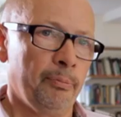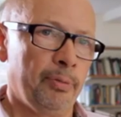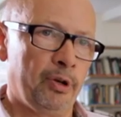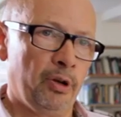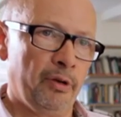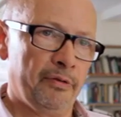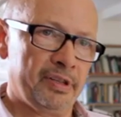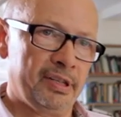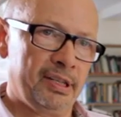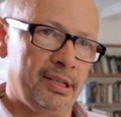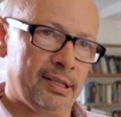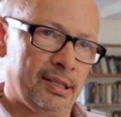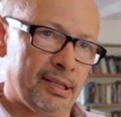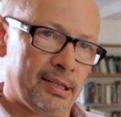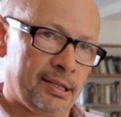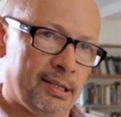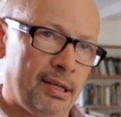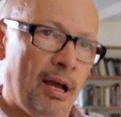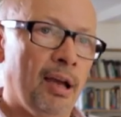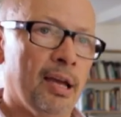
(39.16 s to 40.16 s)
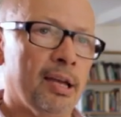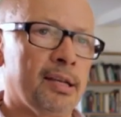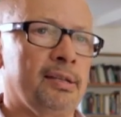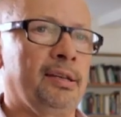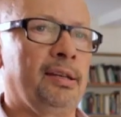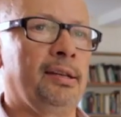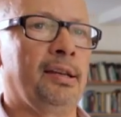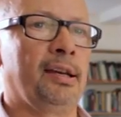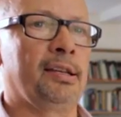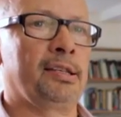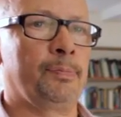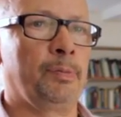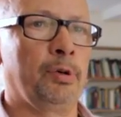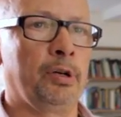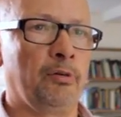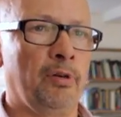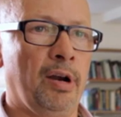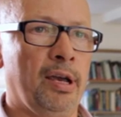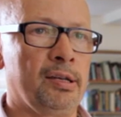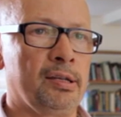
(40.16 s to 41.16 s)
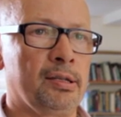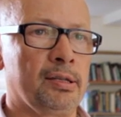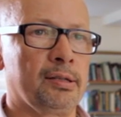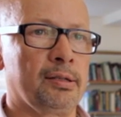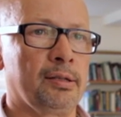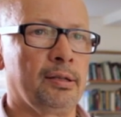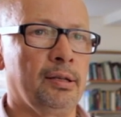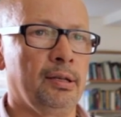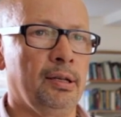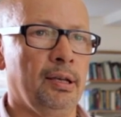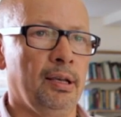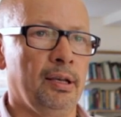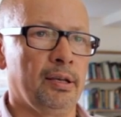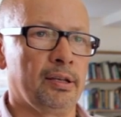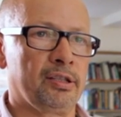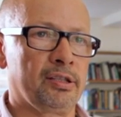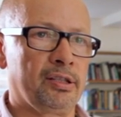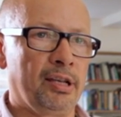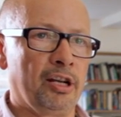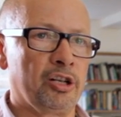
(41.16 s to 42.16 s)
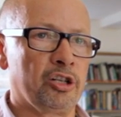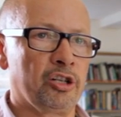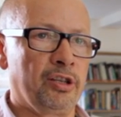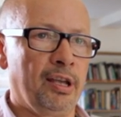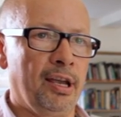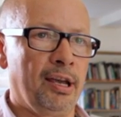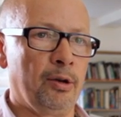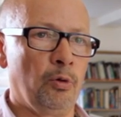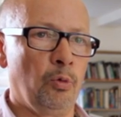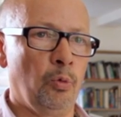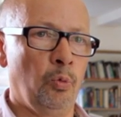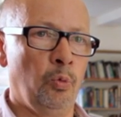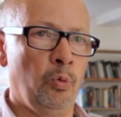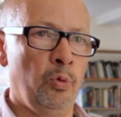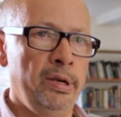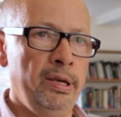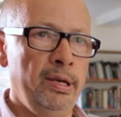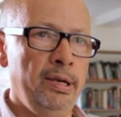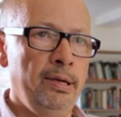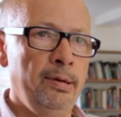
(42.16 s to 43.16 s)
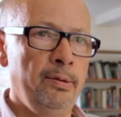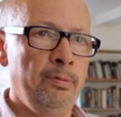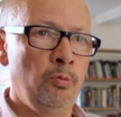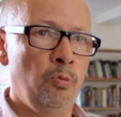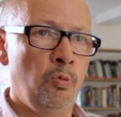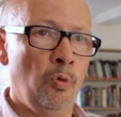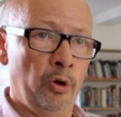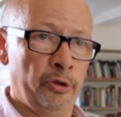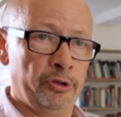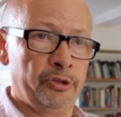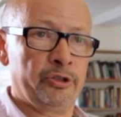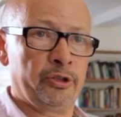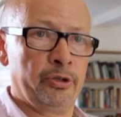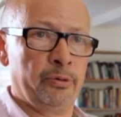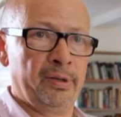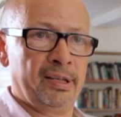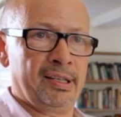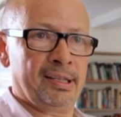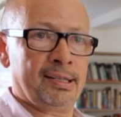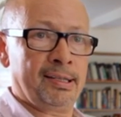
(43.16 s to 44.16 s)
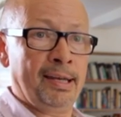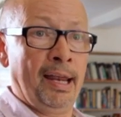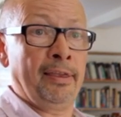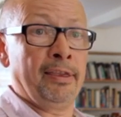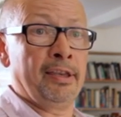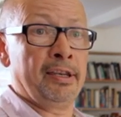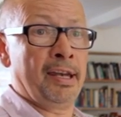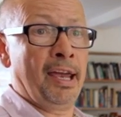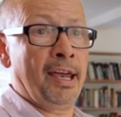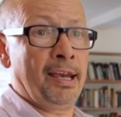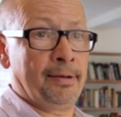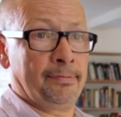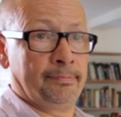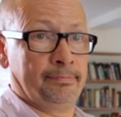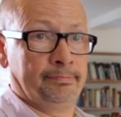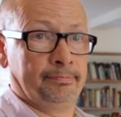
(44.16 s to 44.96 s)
but obviously society has progressed such that we want to extend the day.